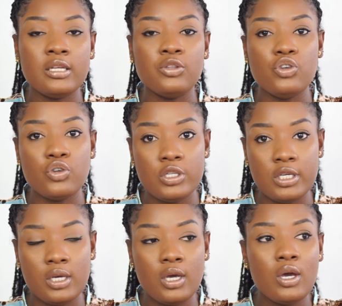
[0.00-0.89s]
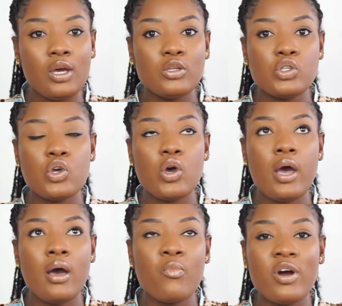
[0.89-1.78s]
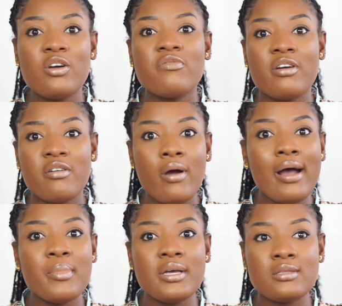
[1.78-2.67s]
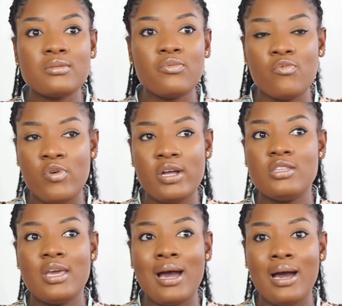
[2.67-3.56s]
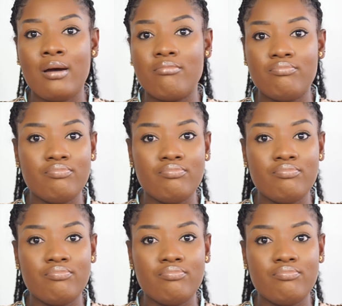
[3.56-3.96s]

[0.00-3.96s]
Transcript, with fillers: in uni so um, one of the requirements when you're